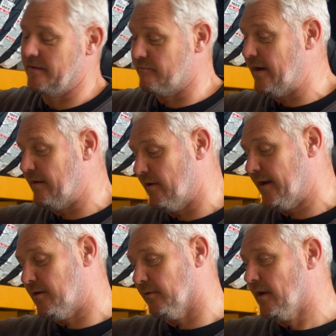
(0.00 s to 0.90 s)
They're really,
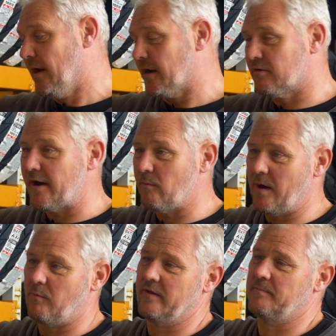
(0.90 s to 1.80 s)
really good. Great
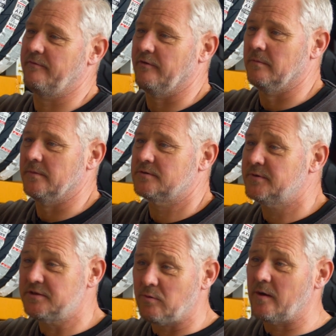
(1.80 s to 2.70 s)
wet weather performance,
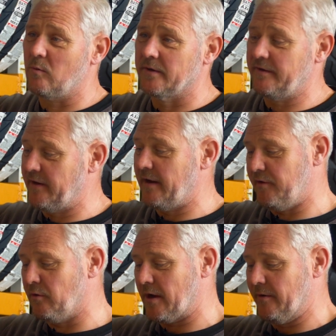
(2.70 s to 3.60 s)
which is what you want. If
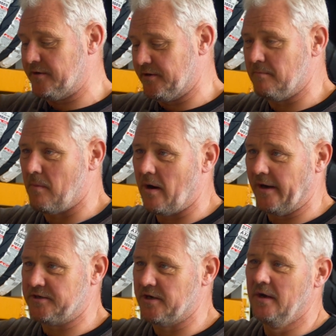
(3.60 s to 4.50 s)
you're going to do
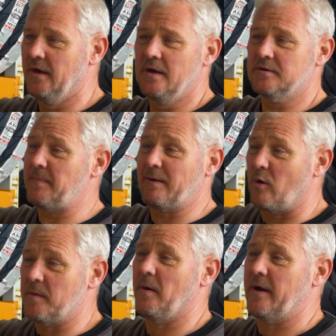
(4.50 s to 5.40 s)
mileage, doesn't matter
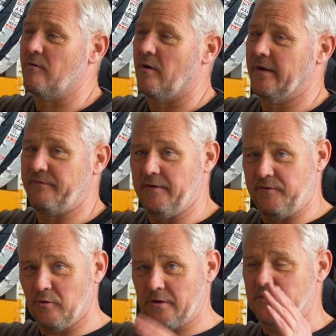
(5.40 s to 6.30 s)
what bike you're on, if
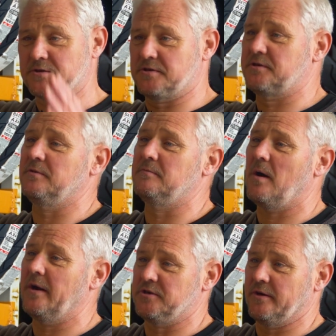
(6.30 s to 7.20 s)
you're going to do
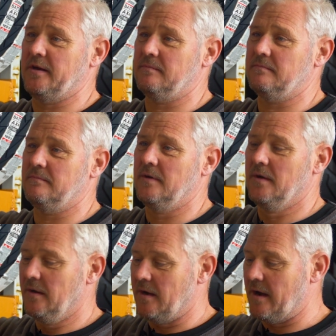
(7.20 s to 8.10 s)
mileage on it,
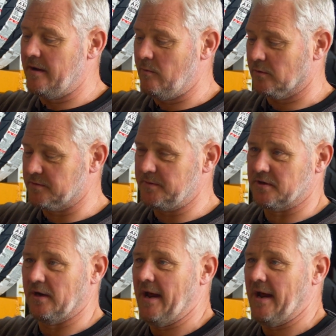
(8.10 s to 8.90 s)
you want something that's going to